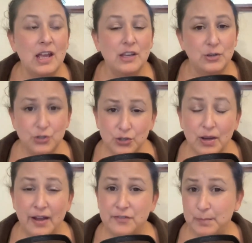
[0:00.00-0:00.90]
you do
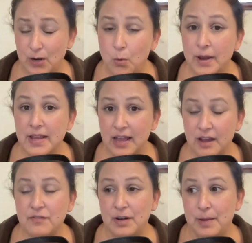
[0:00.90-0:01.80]
have to be quite
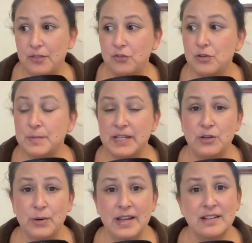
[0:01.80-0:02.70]
careful about the groups that
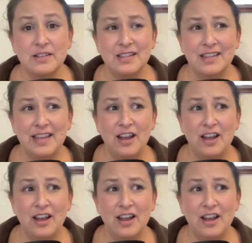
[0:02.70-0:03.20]
you're in so that they